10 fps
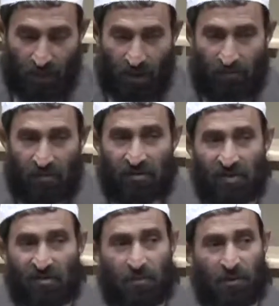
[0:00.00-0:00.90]
Means
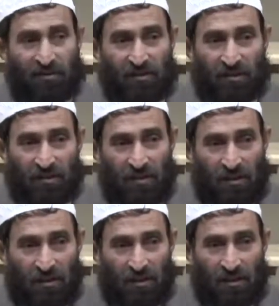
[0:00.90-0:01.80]
this person,
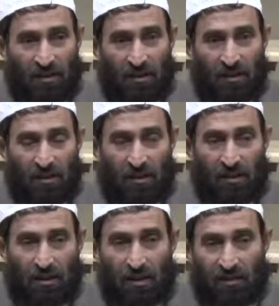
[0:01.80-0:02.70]

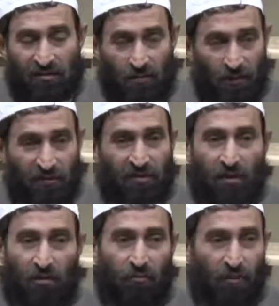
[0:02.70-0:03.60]
he is the person
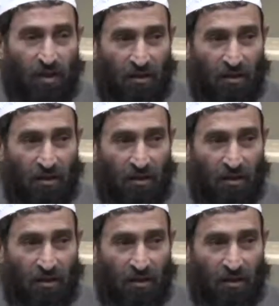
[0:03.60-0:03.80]
of wealth.